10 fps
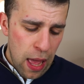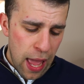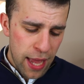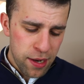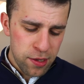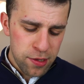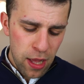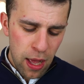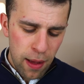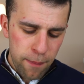and
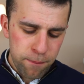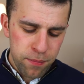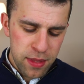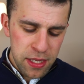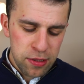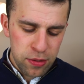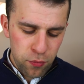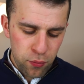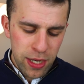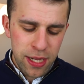um, this
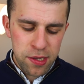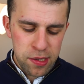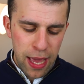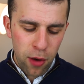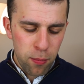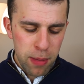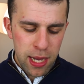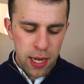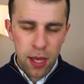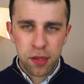really did help
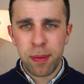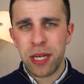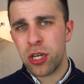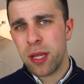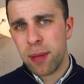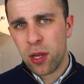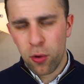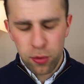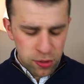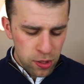me, especially
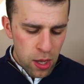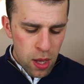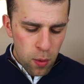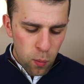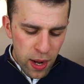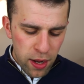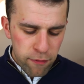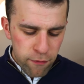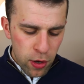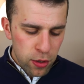because when I
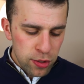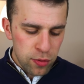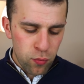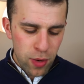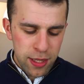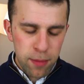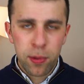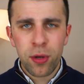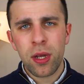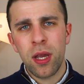first read the
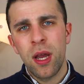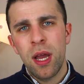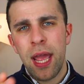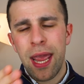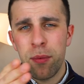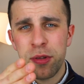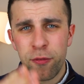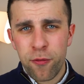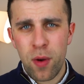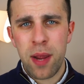book, it was a
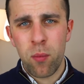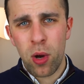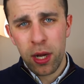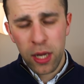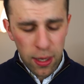framework.